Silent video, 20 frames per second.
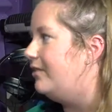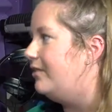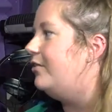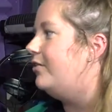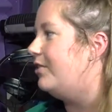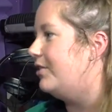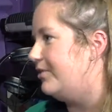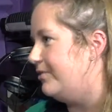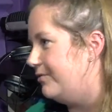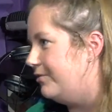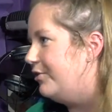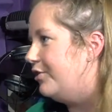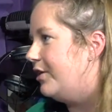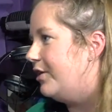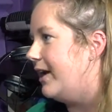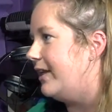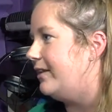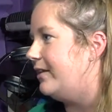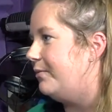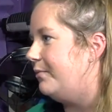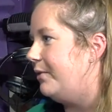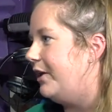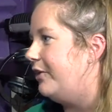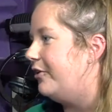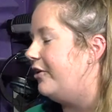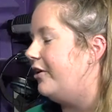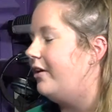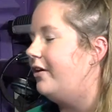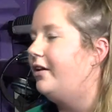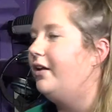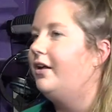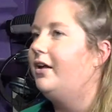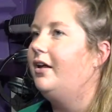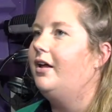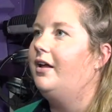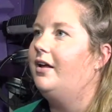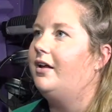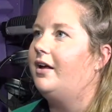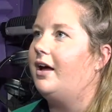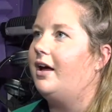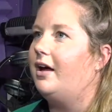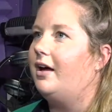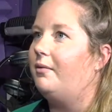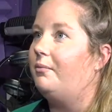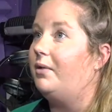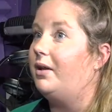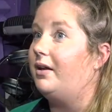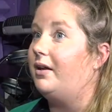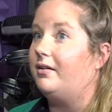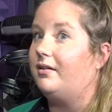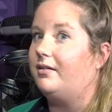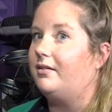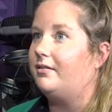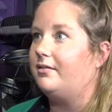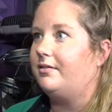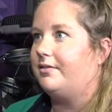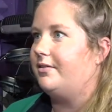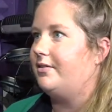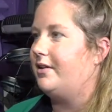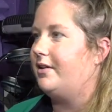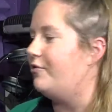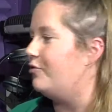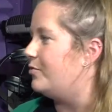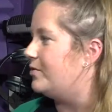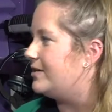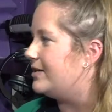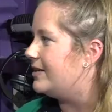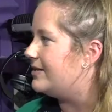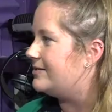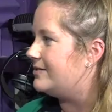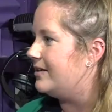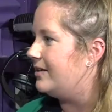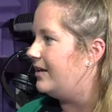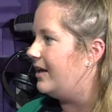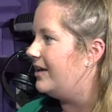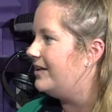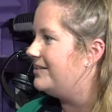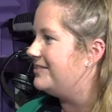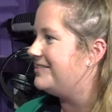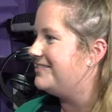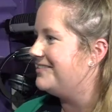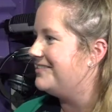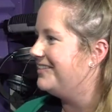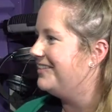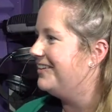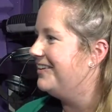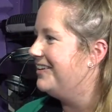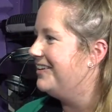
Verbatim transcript: you can look at them later on. Um, and everyone has said yes.